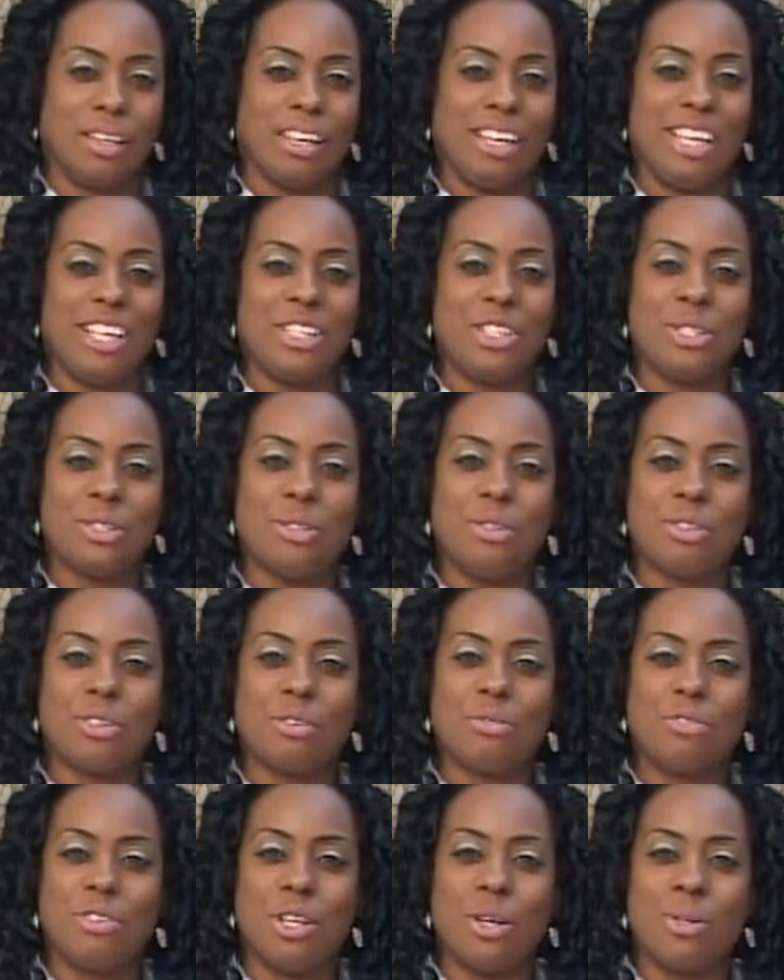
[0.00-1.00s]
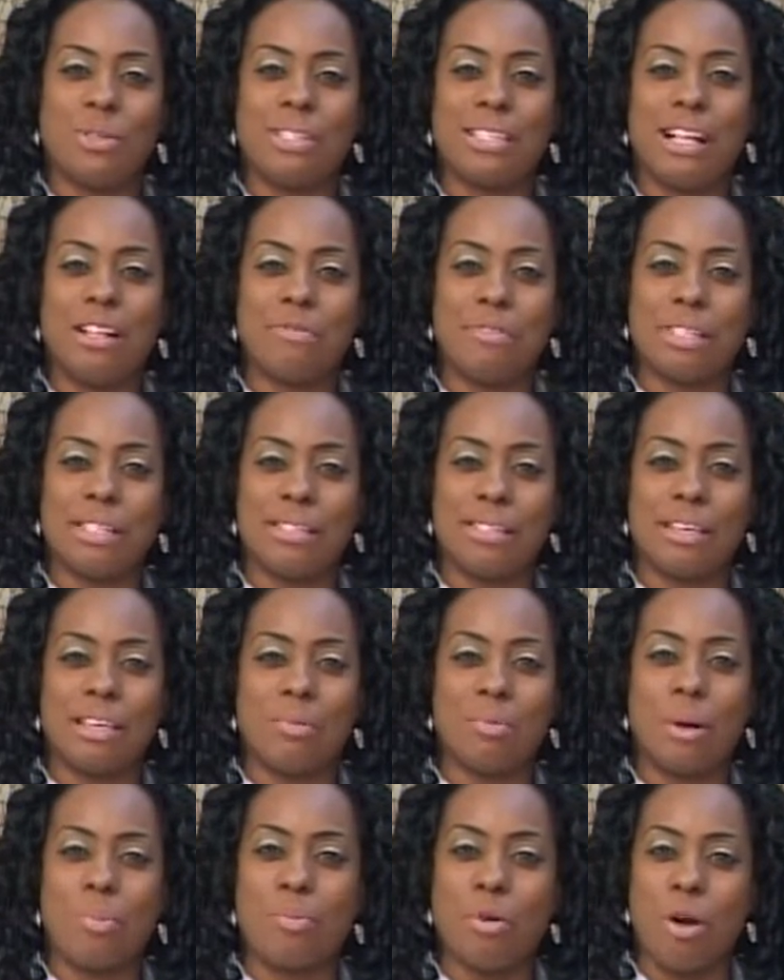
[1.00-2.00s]
Issues of low
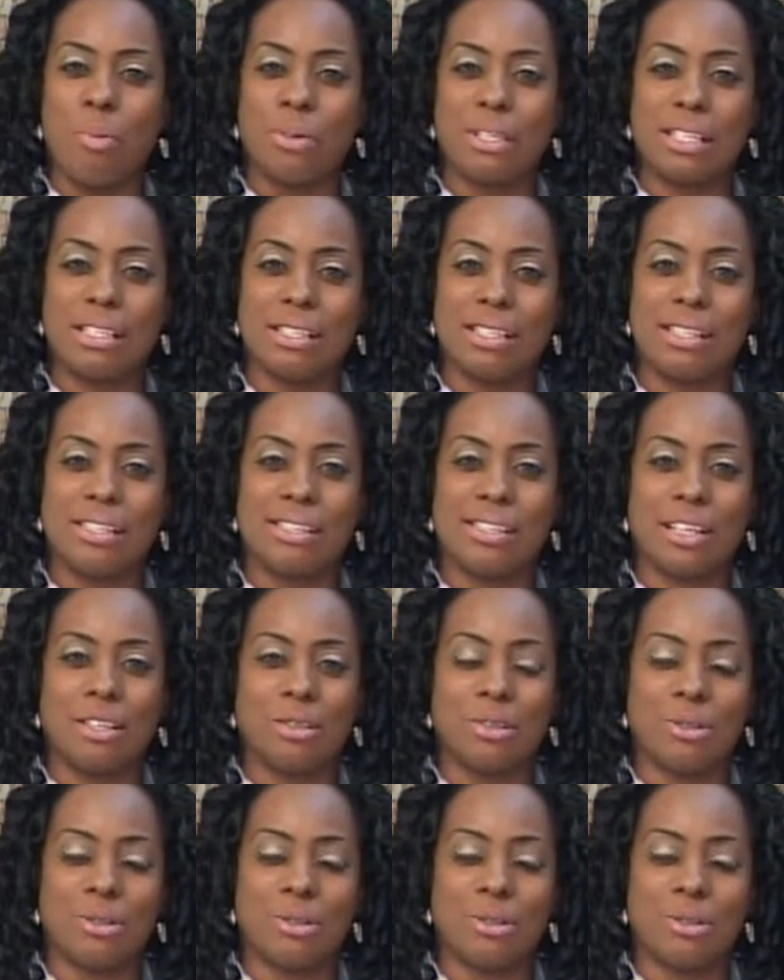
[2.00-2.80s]
self-esteem are prominent in St.